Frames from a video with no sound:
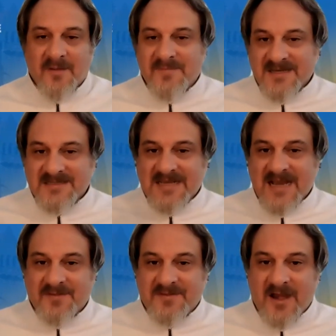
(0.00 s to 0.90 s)
is
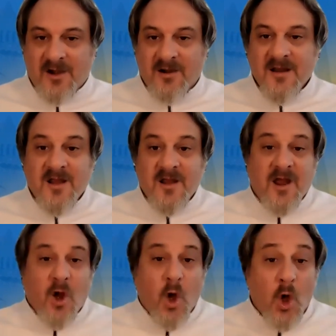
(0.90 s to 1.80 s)
not there.
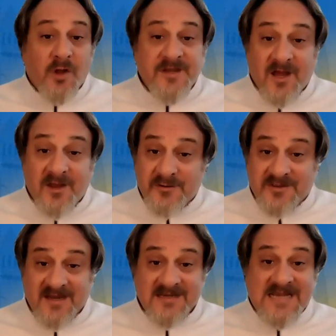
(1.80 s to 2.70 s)
All the other
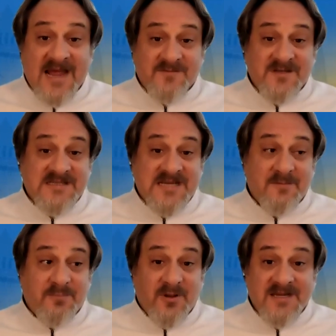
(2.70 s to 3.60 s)
things have to
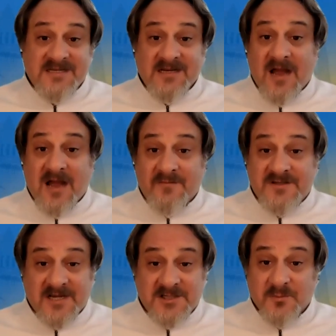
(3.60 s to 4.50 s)
take place in
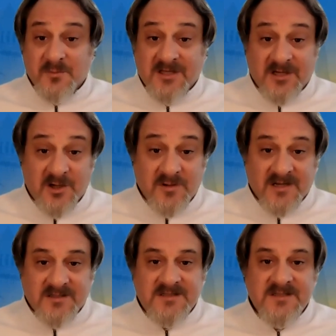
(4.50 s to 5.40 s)
conversation with the
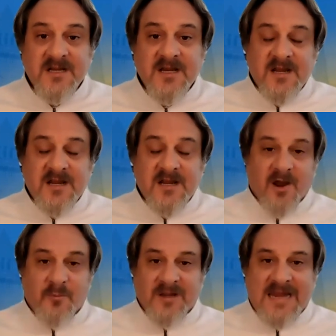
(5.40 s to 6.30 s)
unions.
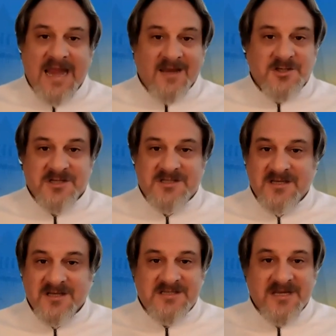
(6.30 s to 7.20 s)
We can't just
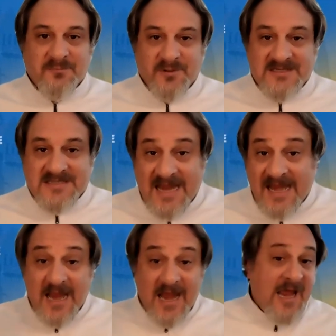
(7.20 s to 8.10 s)
simply say,
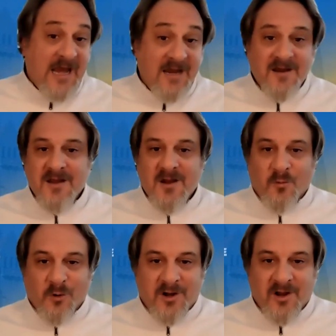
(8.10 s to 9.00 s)
hey,
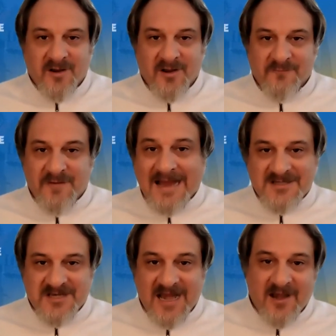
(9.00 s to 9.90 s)
we're going to
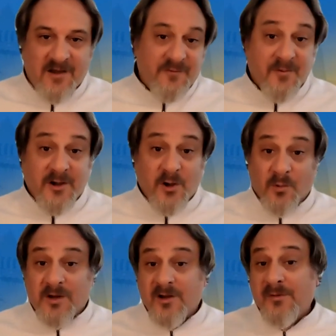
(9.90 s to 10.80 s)
vaccinate everybody or
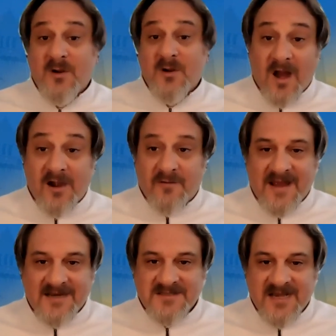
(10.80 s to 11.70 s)
we're going to require
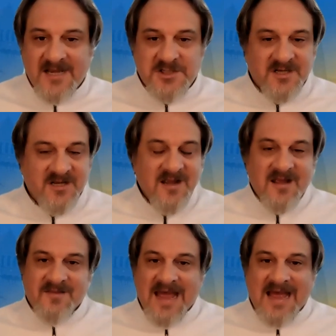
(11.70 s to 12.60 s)
vaccination.
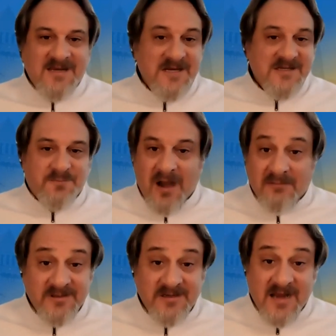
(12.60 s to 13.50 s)
That is
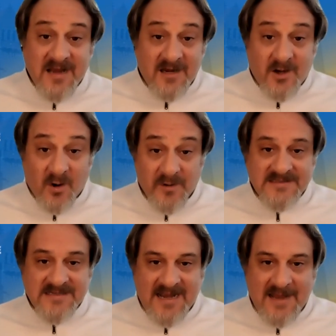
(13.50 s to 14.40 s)
probably not going
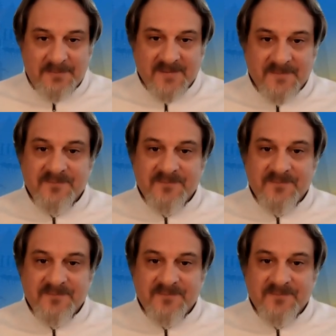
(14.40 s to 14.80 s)
to happen.